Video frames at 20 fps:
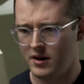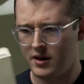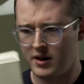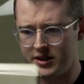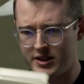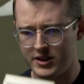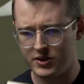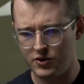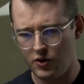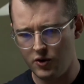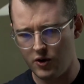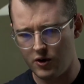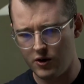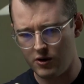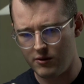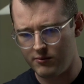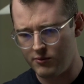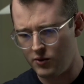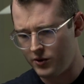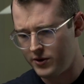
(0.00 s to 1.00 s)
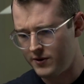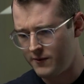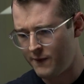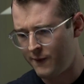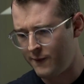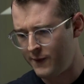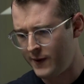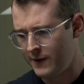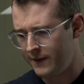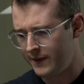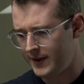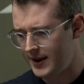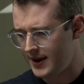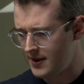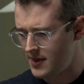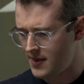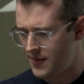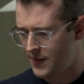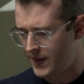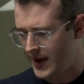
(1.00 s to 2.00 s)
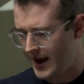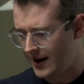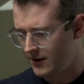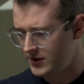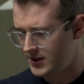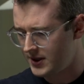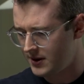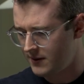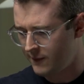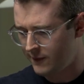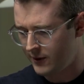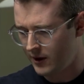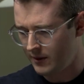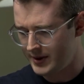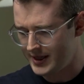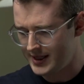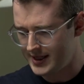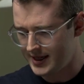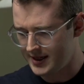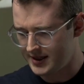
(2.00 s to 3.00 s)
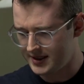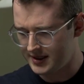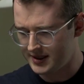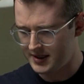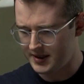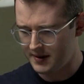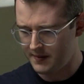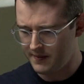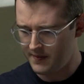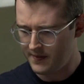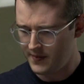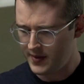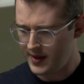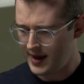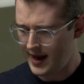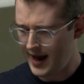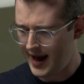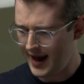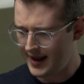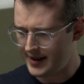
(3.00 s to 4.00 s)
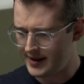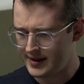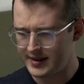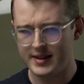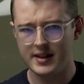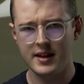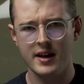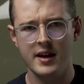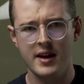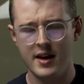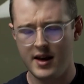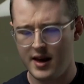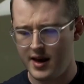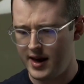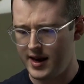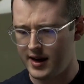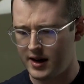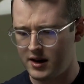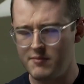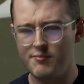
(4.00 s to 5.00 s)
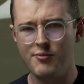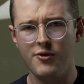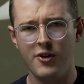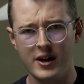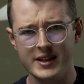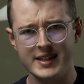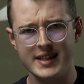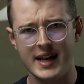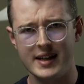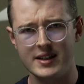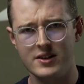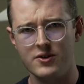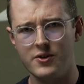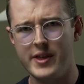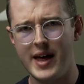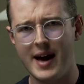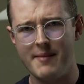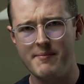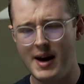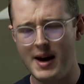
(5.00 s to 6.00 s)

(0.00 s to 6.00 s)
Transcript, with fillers: can store more than 15,000 floppy disks, and it can process all that